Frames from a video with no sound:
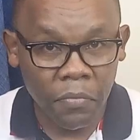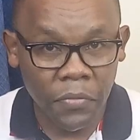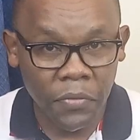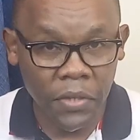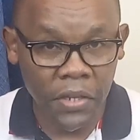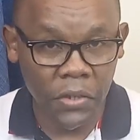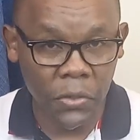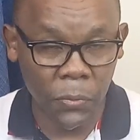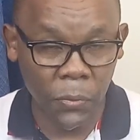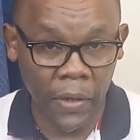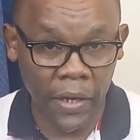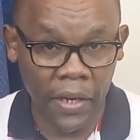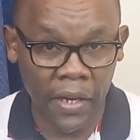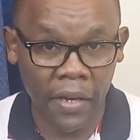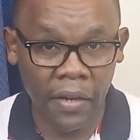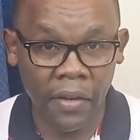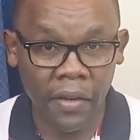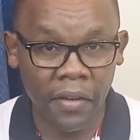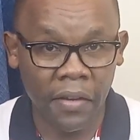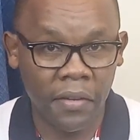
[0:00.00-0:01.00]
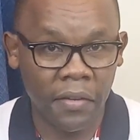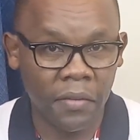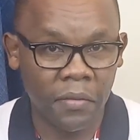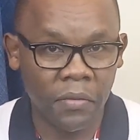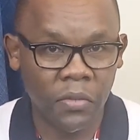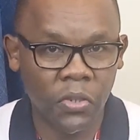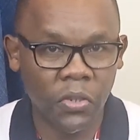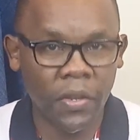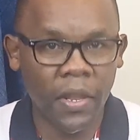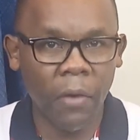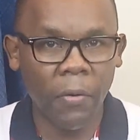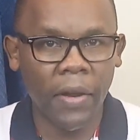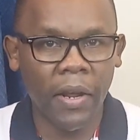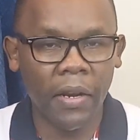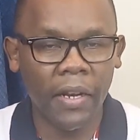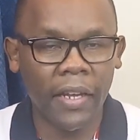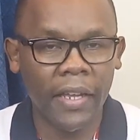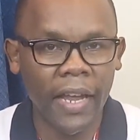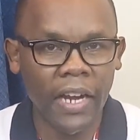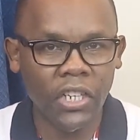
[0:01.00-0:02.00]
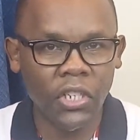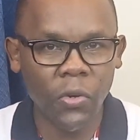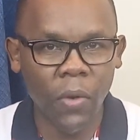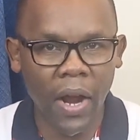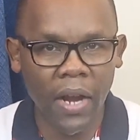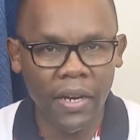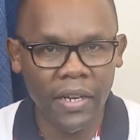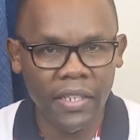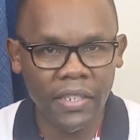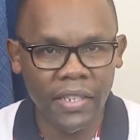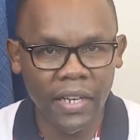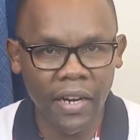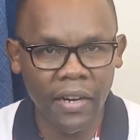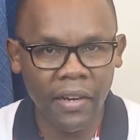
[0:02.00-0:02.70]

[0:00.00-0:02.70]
week so that we can get to understand